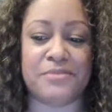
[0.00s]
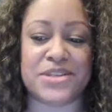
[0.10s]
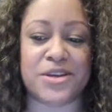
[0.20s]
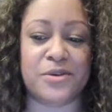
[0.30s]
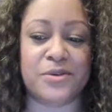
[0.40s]

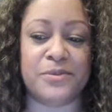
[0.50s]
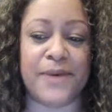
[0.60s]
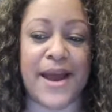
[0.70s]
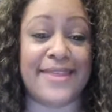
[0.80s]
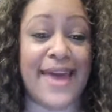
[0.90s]
So
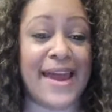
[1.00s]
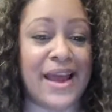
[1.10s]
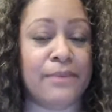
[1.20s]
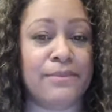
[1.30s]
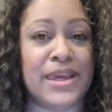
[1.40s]
by that,
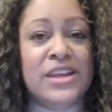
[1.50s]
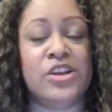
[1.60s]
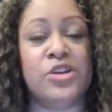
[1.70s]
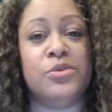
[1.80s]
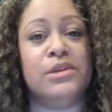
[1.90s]
I
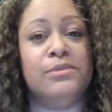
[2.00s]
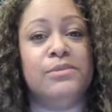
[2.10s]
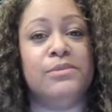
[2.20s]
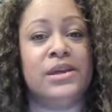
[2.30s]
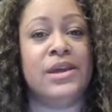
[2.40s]
mean you could
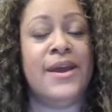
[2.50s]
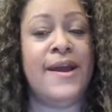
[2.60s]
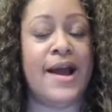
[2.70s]
be